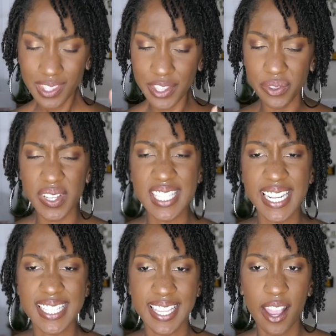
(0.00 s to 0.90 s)
The reason
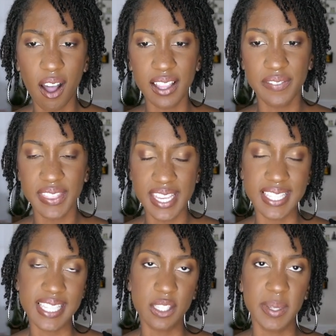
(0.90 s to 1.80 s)
I say all of
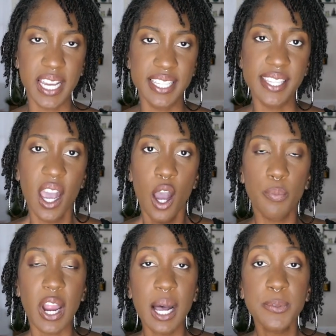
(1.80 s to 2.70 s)
this is because
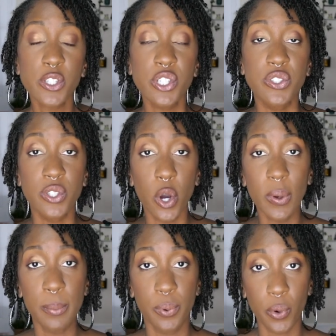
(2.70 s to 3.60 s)
props are so
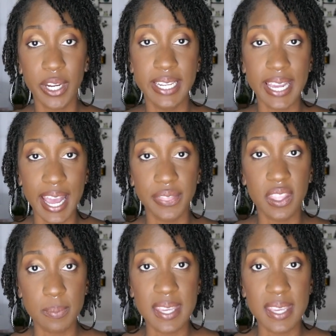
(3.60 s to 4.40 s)
important at the